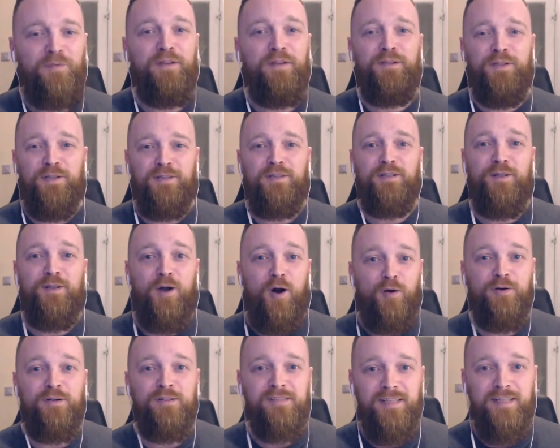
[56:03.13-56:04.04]
the the
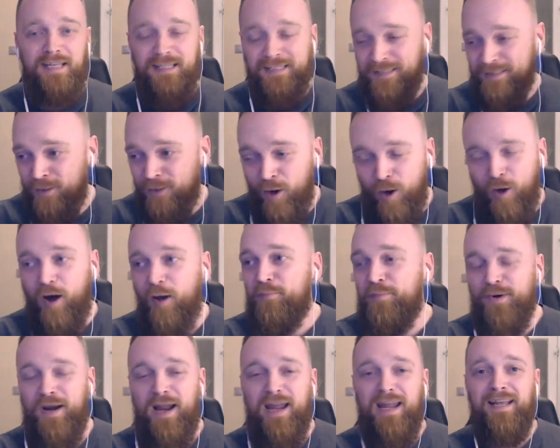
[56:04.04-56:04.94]
dog has it's got a
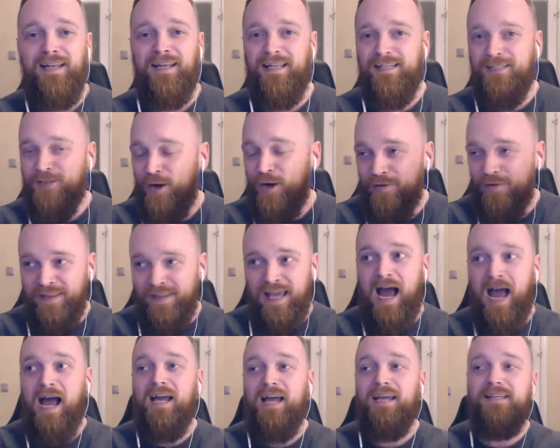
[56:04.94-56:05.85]
brain, it's got the
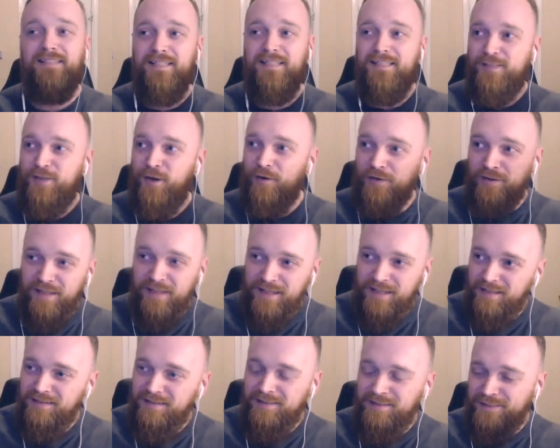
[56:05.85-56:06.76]
eyes, it's got the
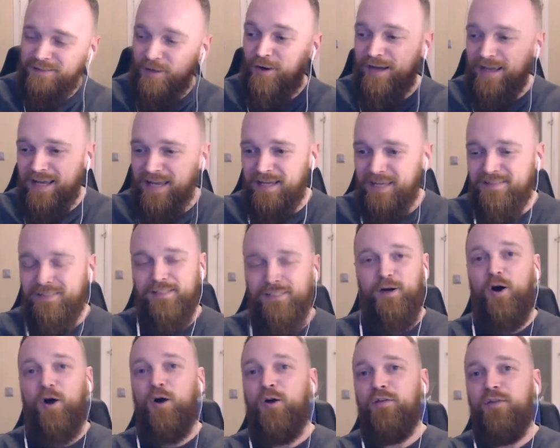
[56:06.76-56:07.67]
it's got ears, it's
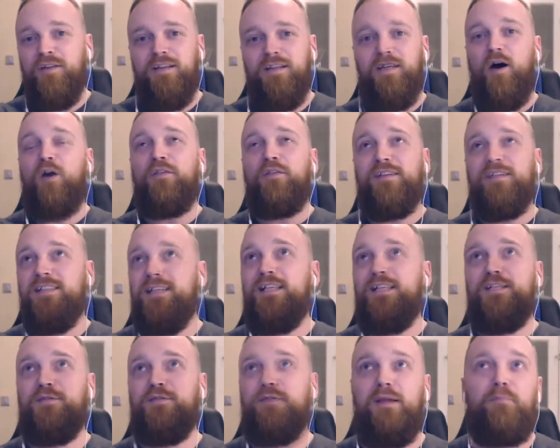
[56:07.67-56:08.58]
got all the all the
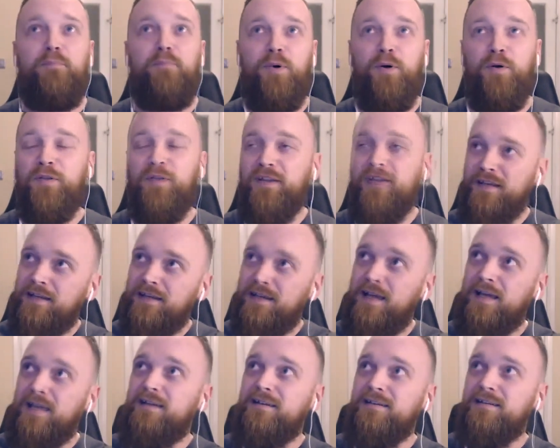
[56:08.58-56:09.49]
sensory input that you,
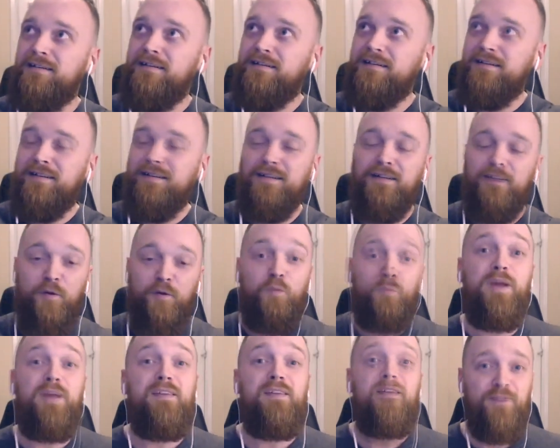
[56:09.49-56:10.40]
it can that, that
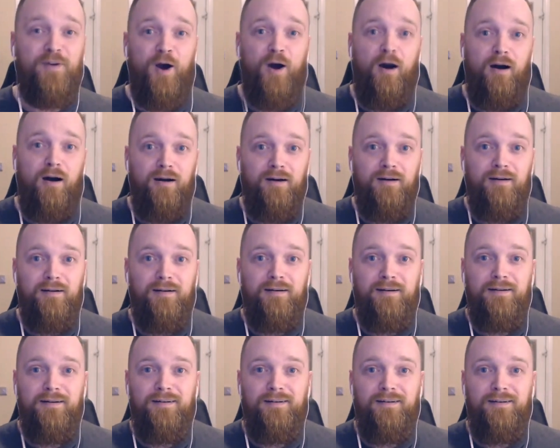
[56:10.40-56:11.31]
we've got.
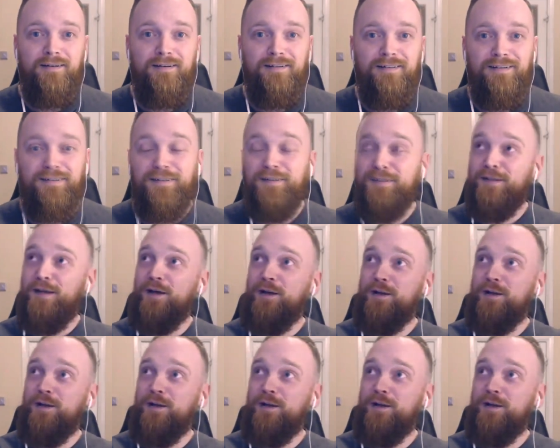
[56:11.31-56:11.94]
Right.